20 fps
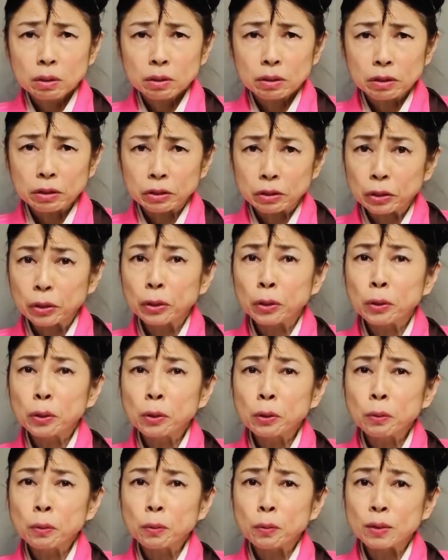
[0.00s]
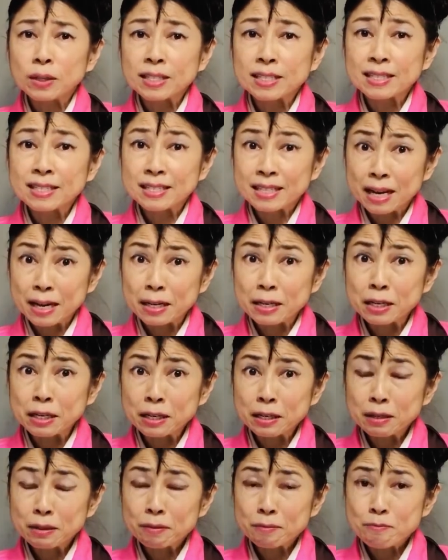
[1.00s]
the girl was
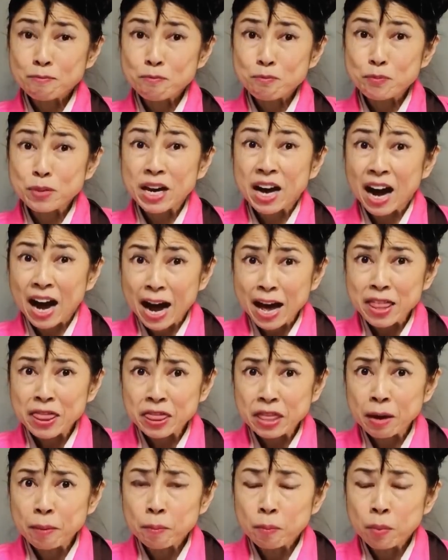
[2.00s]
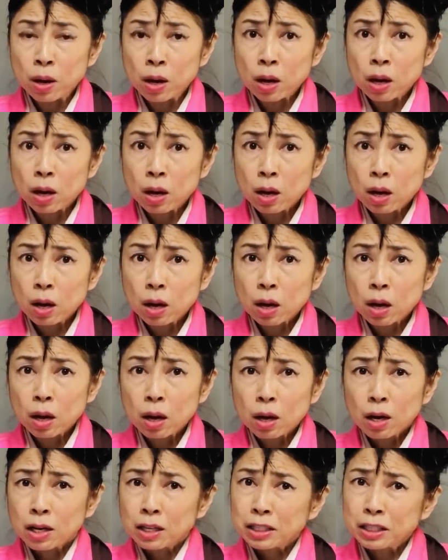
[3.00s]
standing behind them.
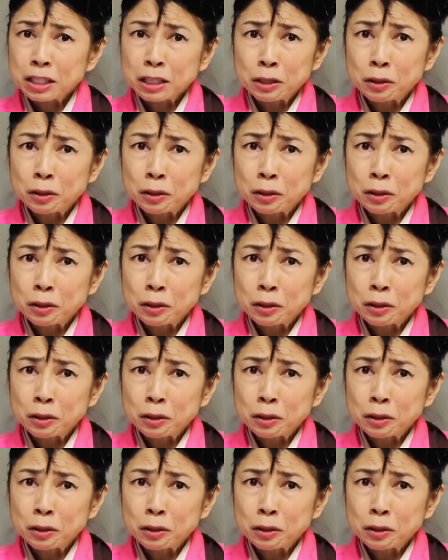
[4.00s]
She